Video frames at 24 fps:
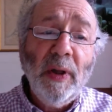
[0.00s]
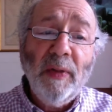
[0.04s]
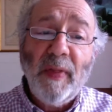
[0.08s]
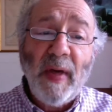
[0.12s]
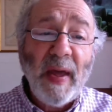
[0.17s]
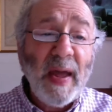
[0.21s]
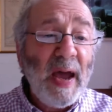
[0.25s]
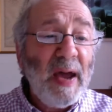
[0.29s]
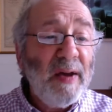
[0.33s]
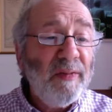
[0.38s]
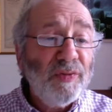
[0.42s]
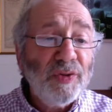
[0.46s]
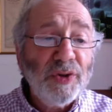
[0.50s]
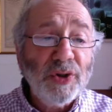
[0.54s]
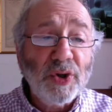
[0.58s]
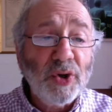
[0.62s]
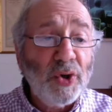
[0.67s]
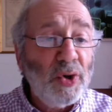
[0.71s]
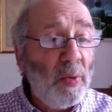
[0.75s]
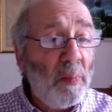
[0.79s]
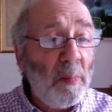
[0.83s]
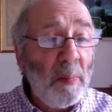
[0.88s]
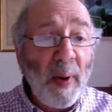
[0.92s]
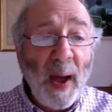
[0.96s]
They have to
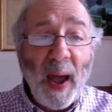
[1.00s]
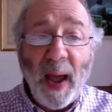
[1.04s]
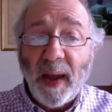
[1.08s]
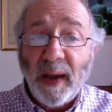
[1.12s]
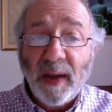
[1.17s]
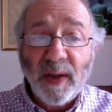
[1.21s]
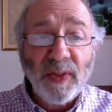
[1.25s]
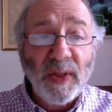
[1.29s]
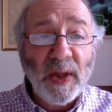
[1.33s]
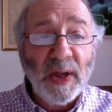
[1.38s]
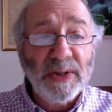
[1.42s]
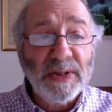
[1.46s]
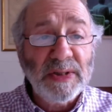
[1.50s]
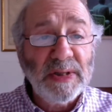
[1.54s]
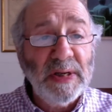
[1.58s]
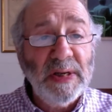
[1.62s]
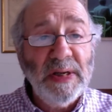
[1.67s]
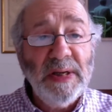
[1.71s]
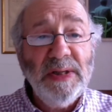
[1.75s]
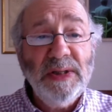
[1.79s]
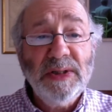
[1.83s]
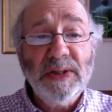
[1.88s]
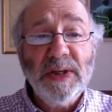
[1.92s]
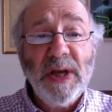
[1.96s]
come back, thou
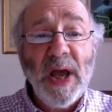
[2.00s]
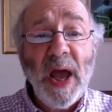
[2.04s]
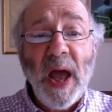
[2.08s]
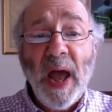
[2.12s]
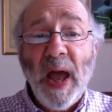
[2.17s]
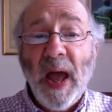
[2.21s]
sees.